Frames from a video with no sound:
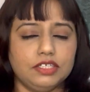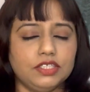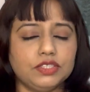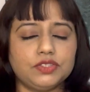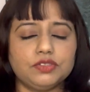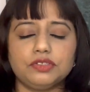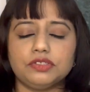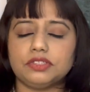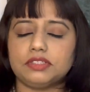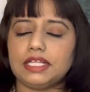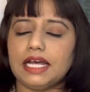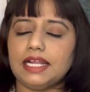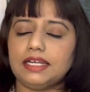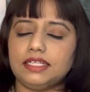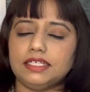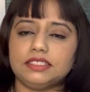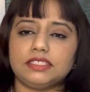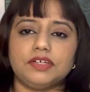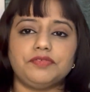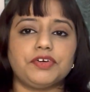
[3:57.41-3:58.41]
So that
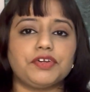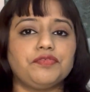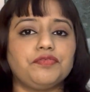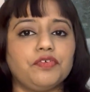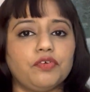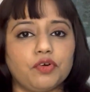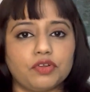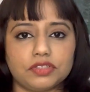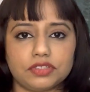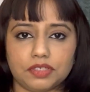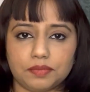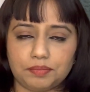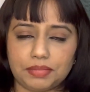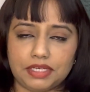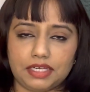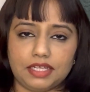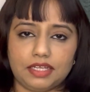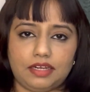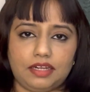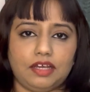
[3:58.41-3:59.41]
is our fourth
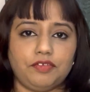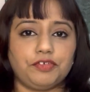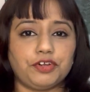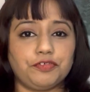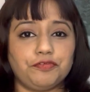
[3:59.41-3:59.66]
pillar. Our